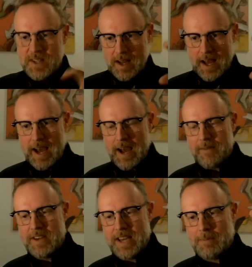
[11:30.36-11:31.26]

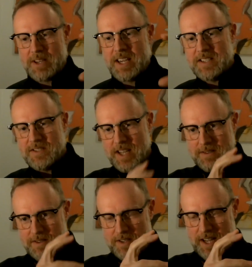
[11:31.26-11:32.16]
Have the applications as
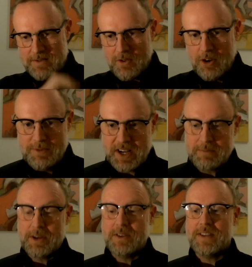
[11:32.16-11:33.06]
a central object because